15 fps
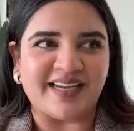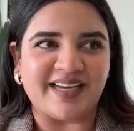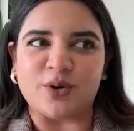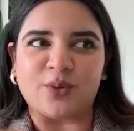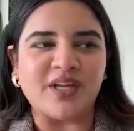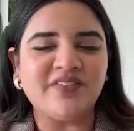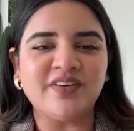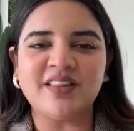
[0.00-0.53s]
they
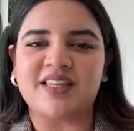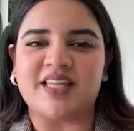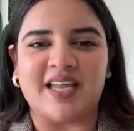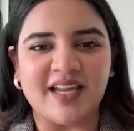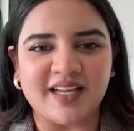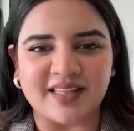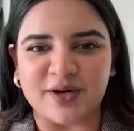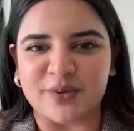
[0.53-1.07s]
don't even
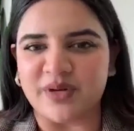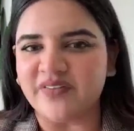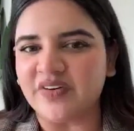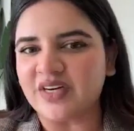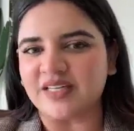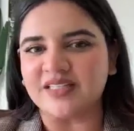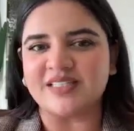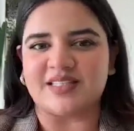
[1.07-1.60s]
think, they
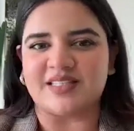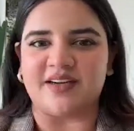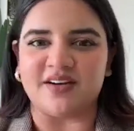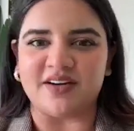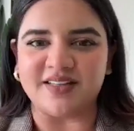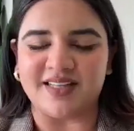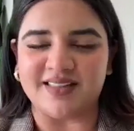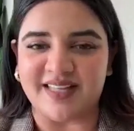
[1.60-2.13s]
don't even
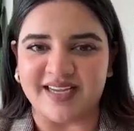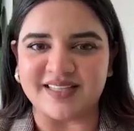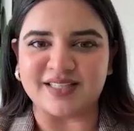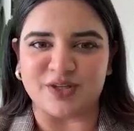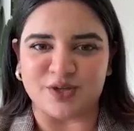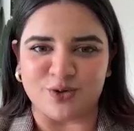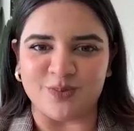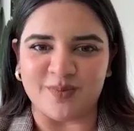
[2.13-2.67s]
consider that
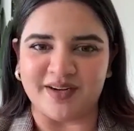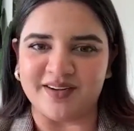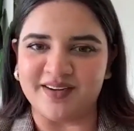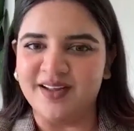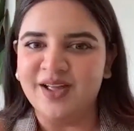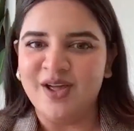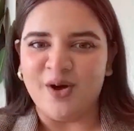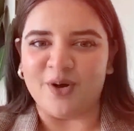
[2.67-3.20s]
there's a
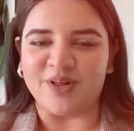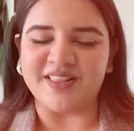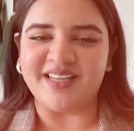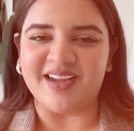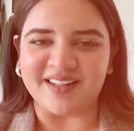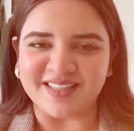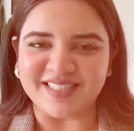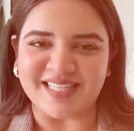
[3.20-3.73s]
human on
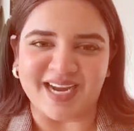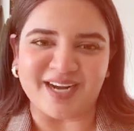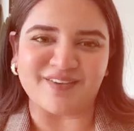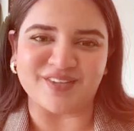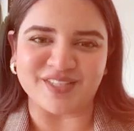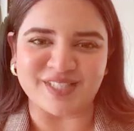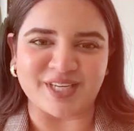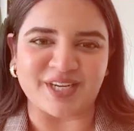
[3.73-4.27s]
the other
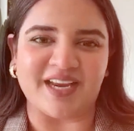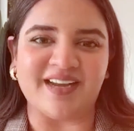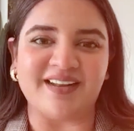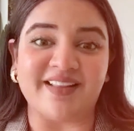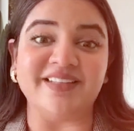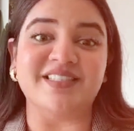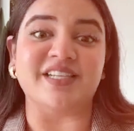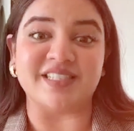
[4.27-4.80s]
side of the
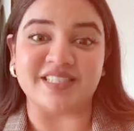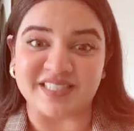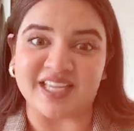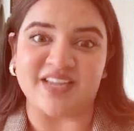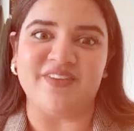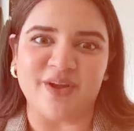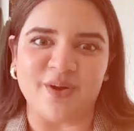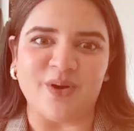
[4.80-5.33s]
screen that's
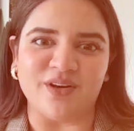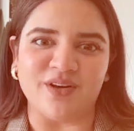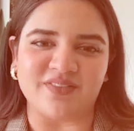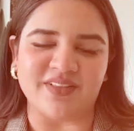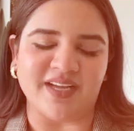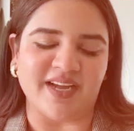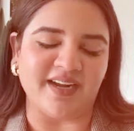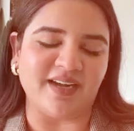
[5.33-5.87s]
receiving
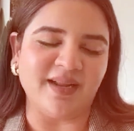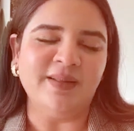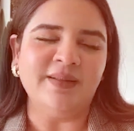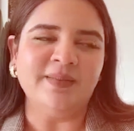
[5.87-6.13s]
all of that.